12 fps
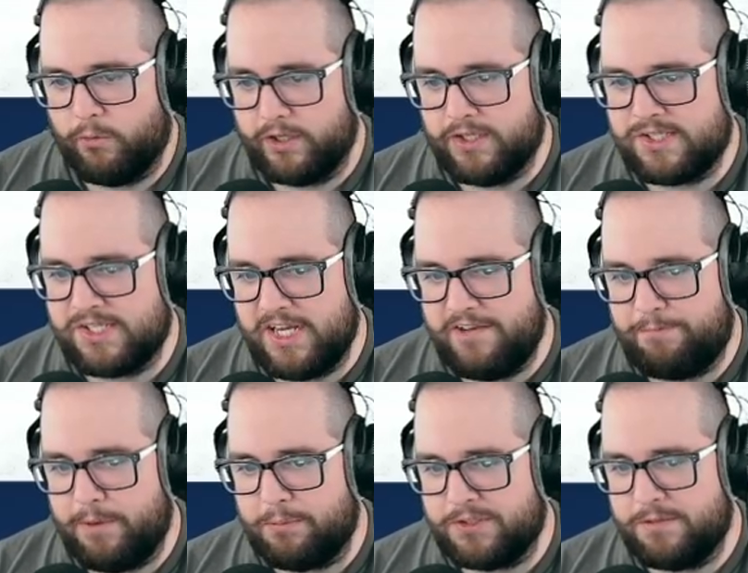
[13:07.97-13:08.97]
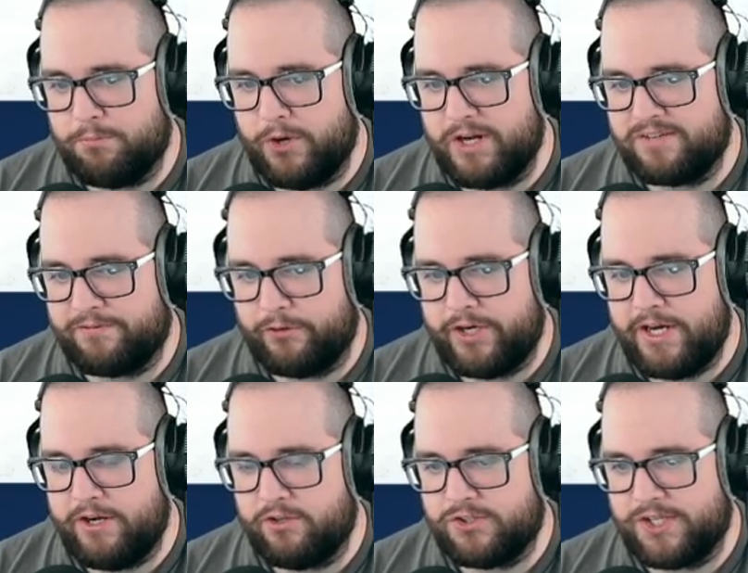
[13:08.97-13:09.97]
We're going to see if Pimpleton breaks free
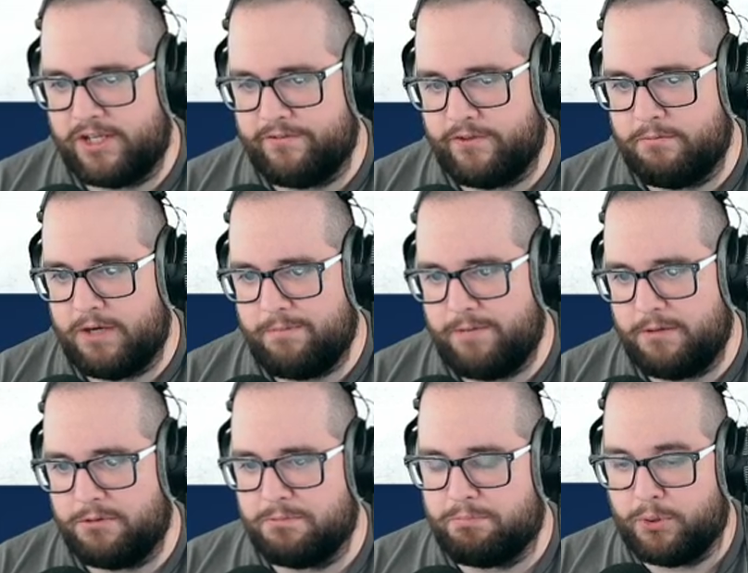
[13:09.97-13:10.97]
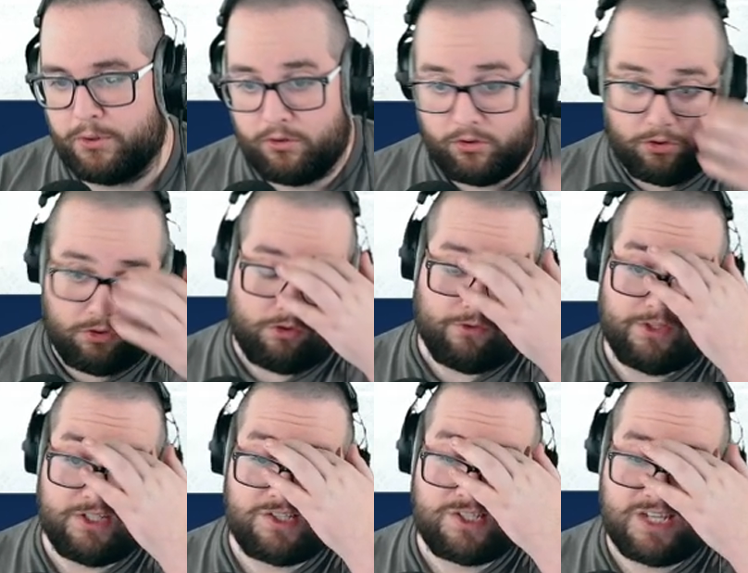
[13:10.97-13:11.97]
here. Sullivan might be able to pull
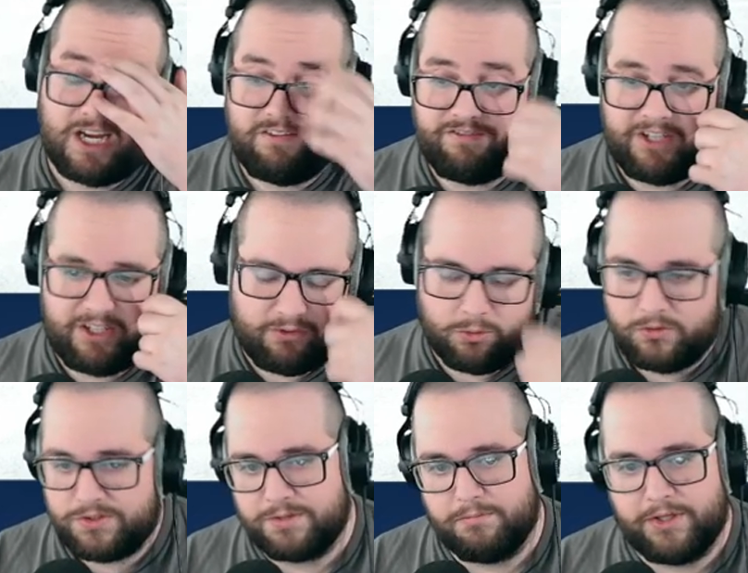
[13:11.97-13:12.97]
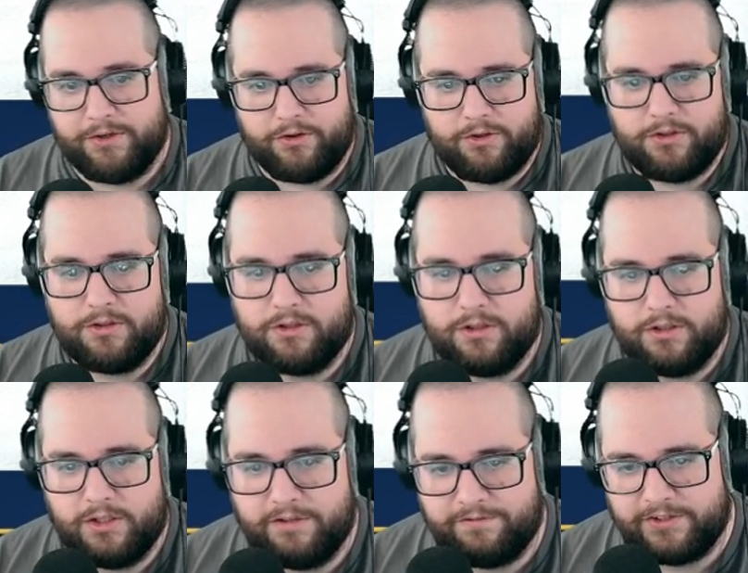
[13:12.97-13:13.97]
this safety towards the middle.
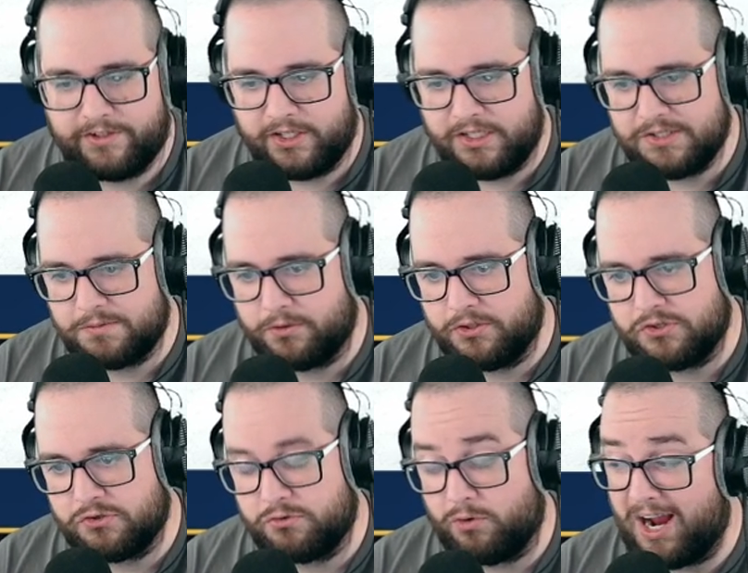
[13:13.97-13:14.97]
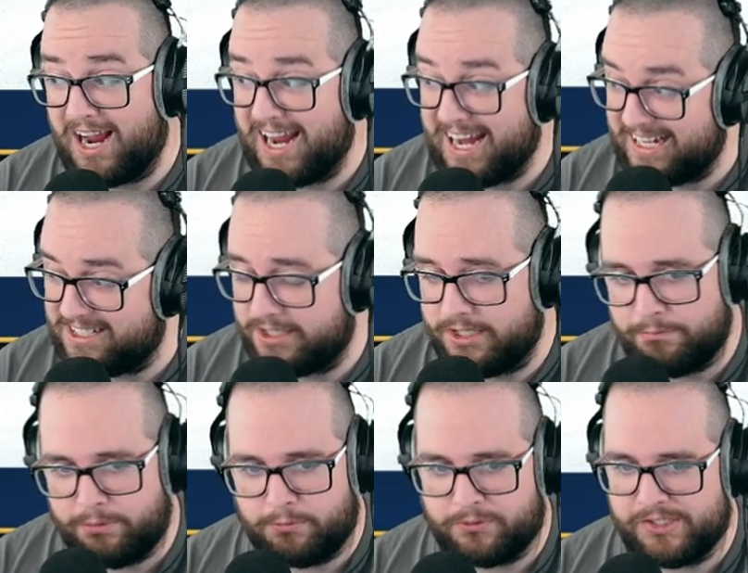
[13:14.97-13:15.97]
And if he does, we're going to try to hit
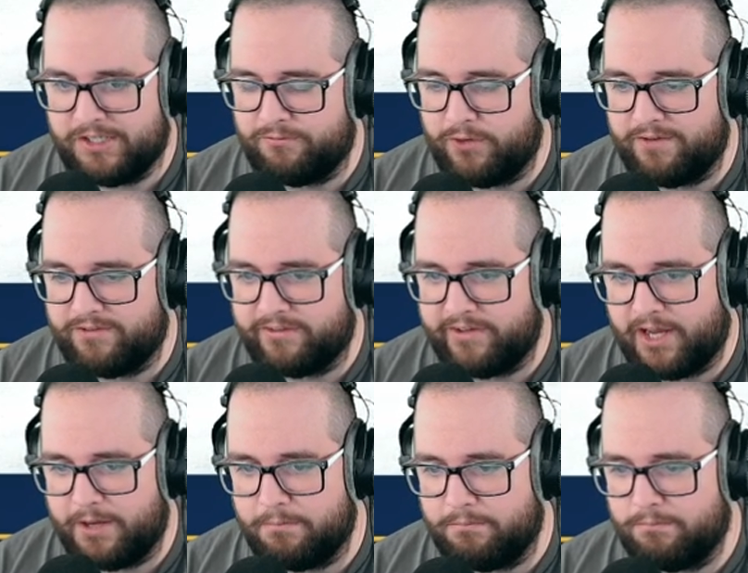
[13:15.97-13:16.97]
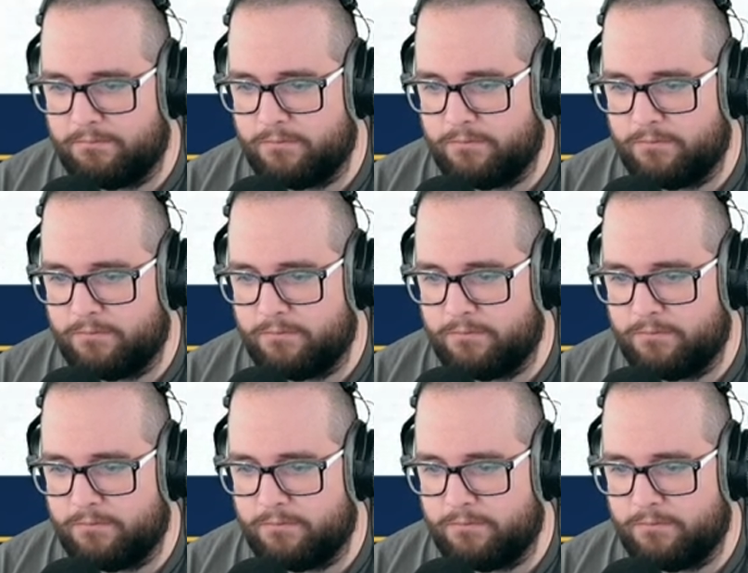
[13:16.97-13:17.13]
Pimpleton if we have the time.